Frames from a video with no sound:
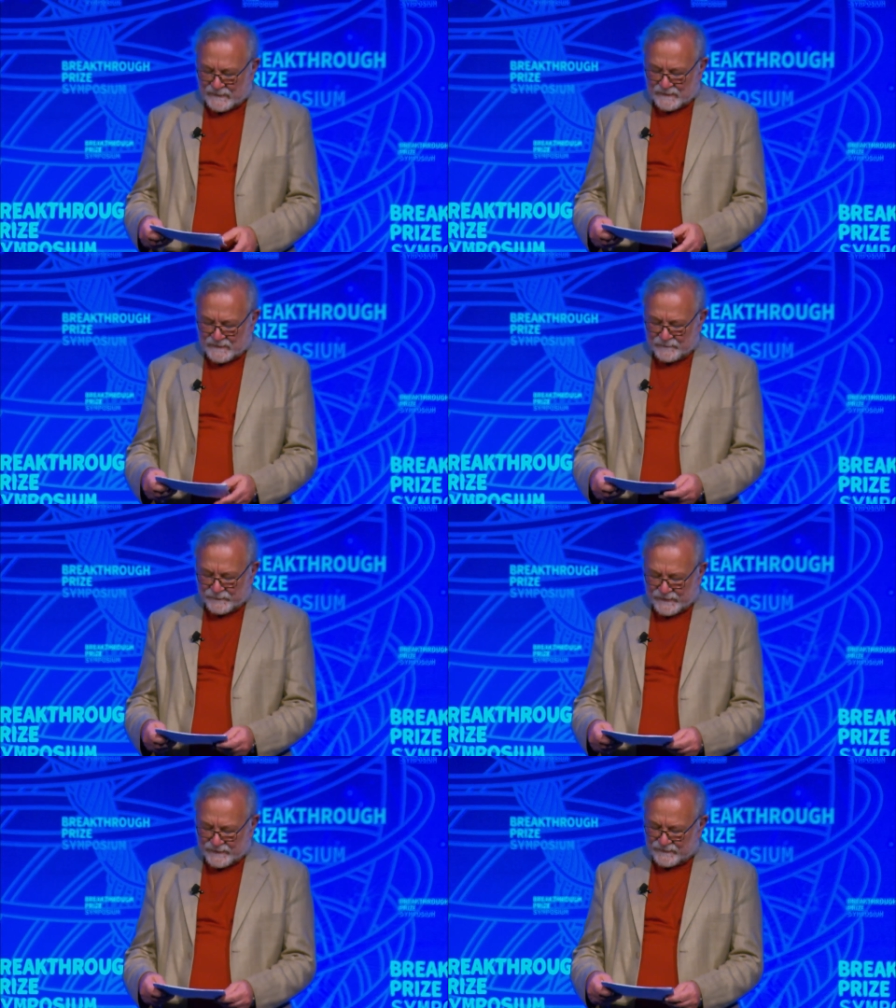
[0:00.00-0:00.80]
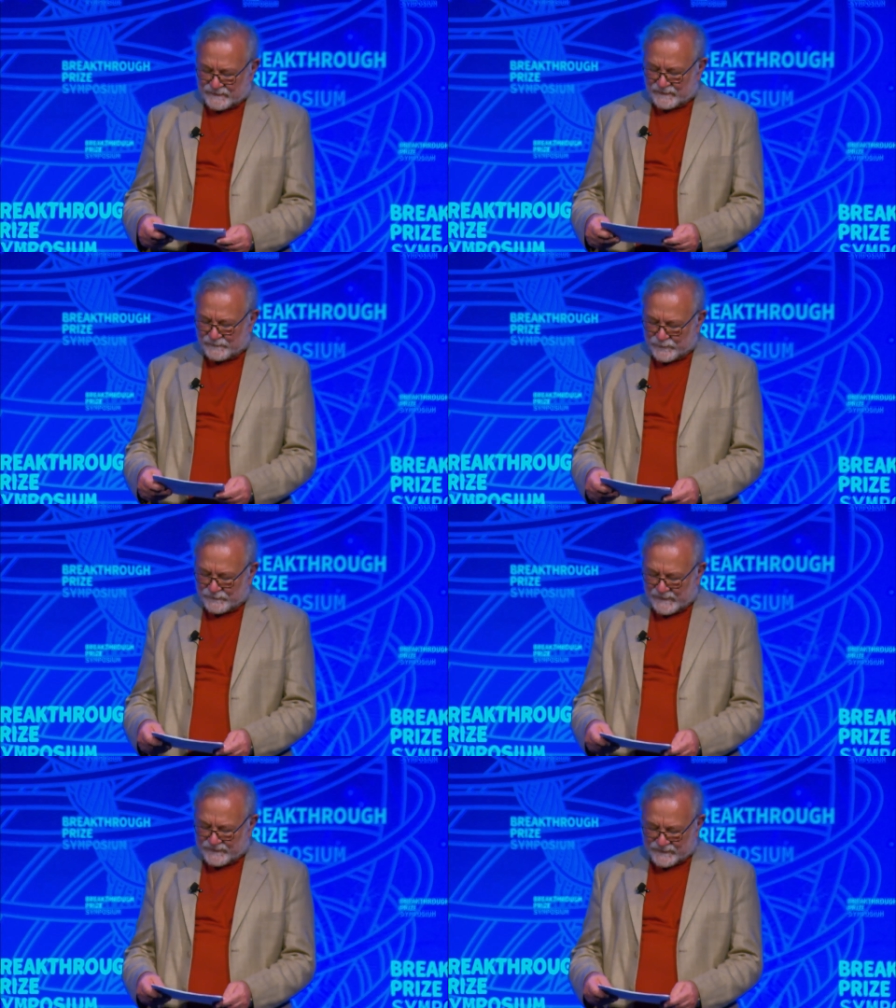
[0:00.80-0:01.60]
um, is a
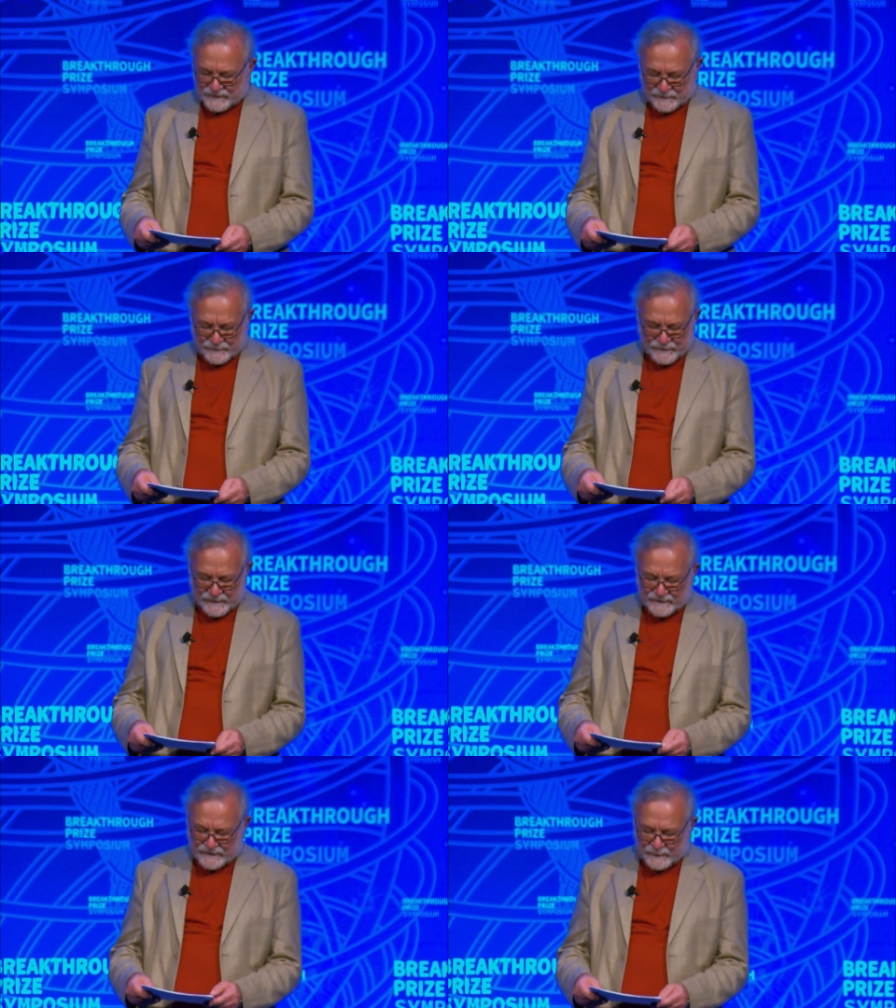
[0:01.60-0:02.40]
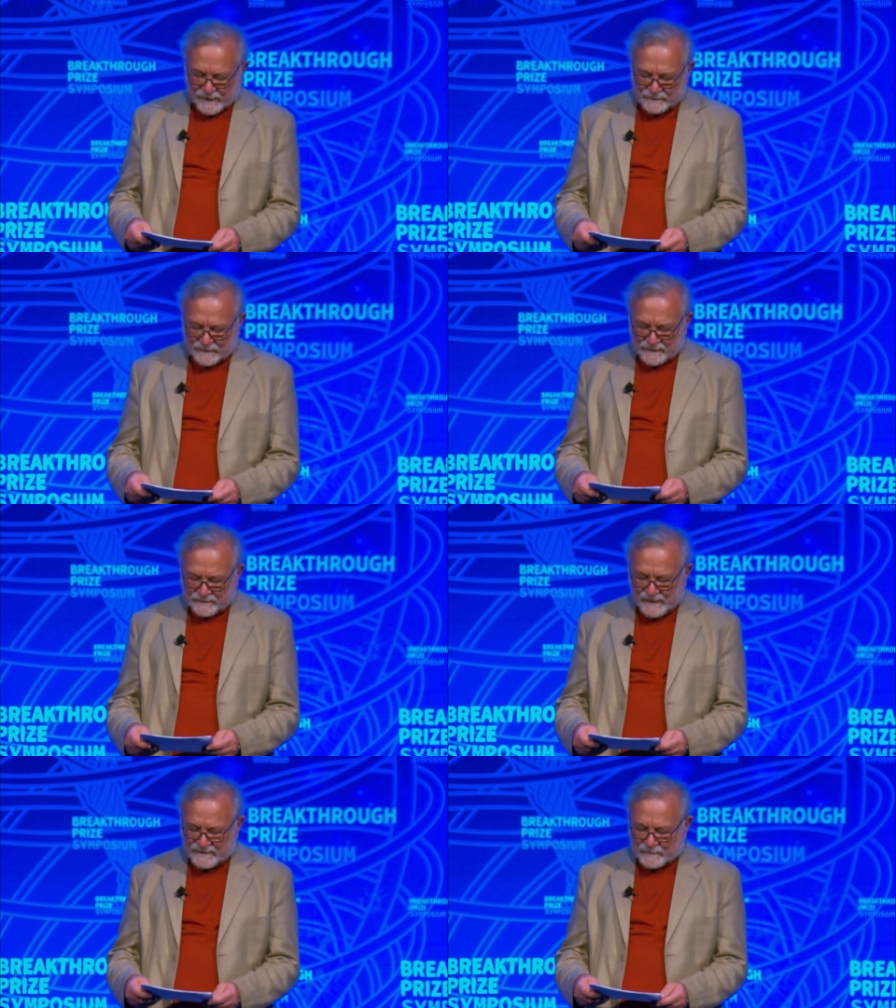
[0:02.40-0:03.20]
professor in the Department
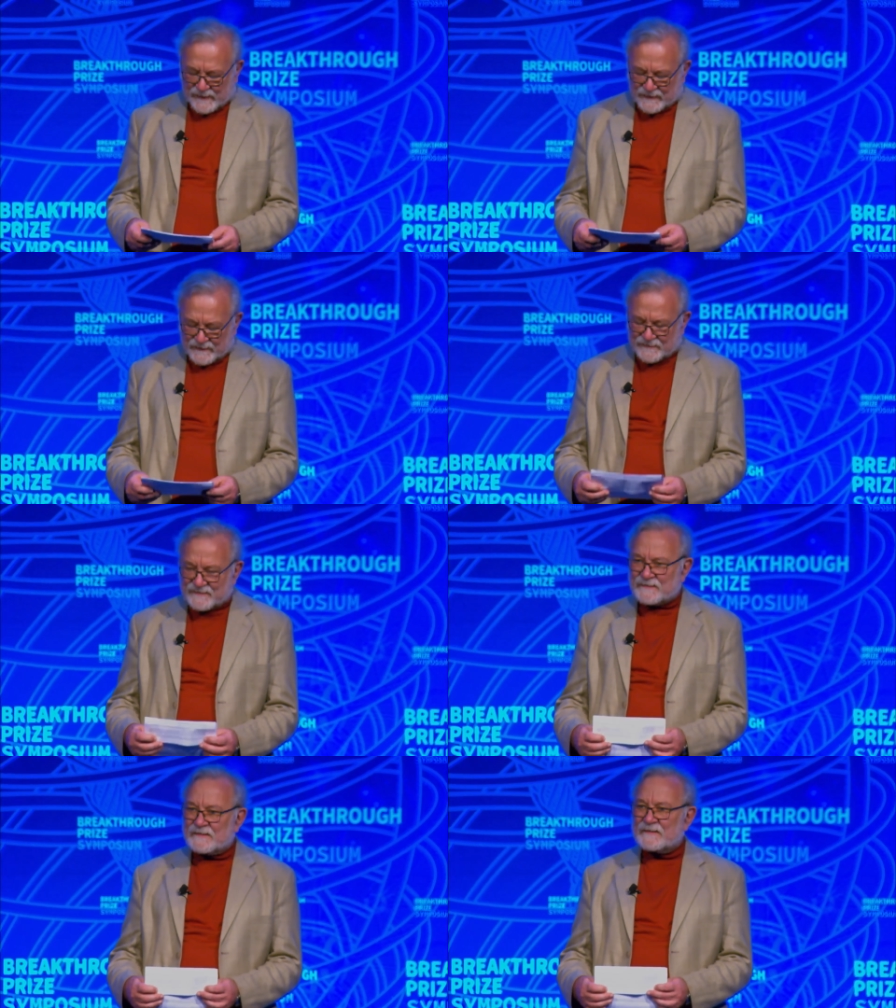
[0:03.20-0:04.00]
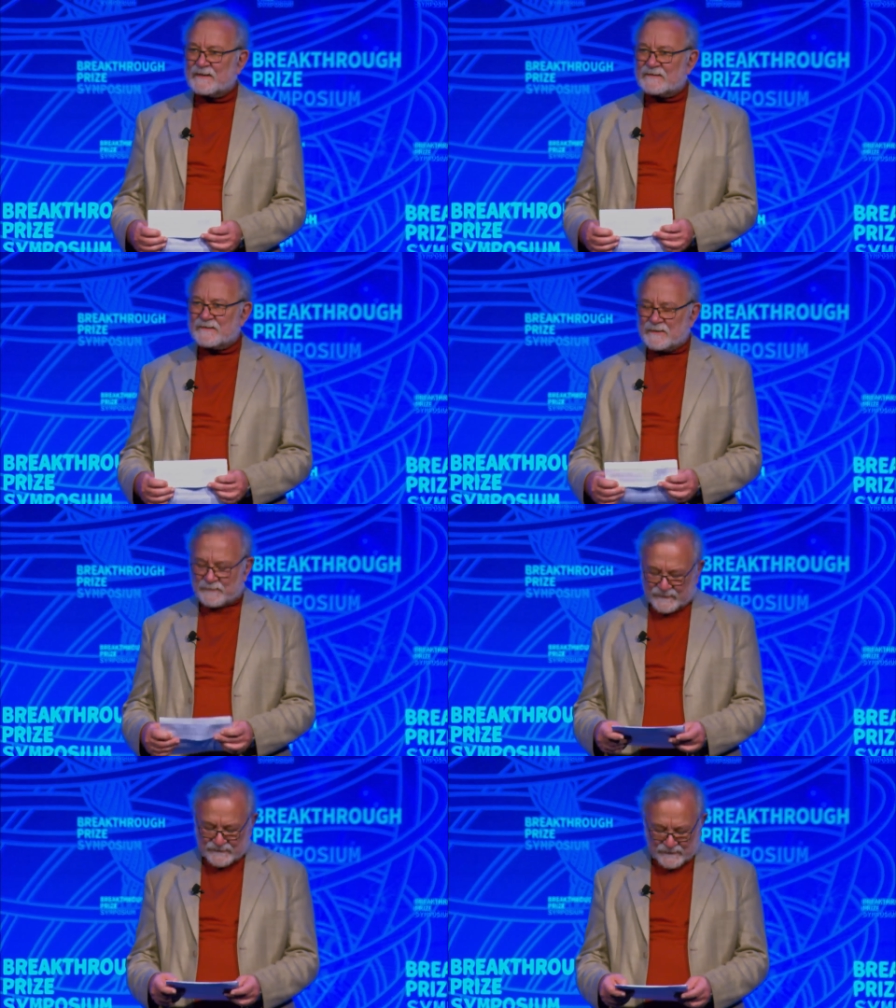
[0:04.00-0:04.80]
of Mathematics at the
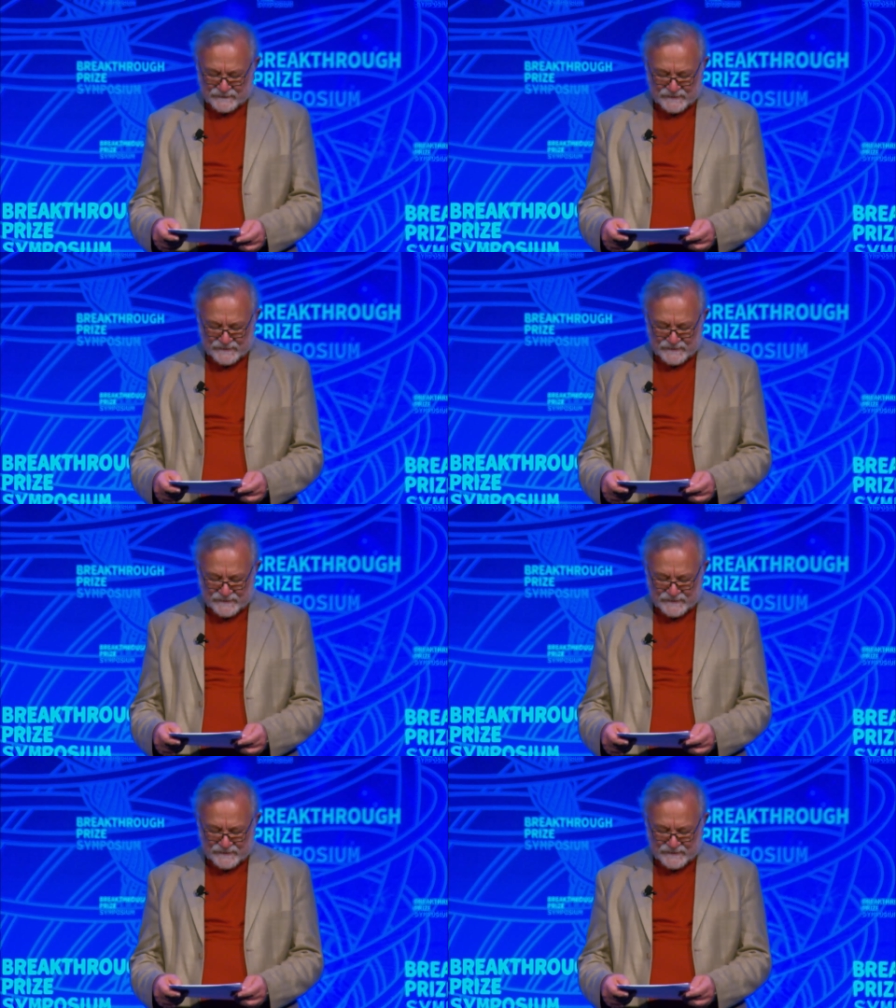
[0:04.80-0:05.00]
University of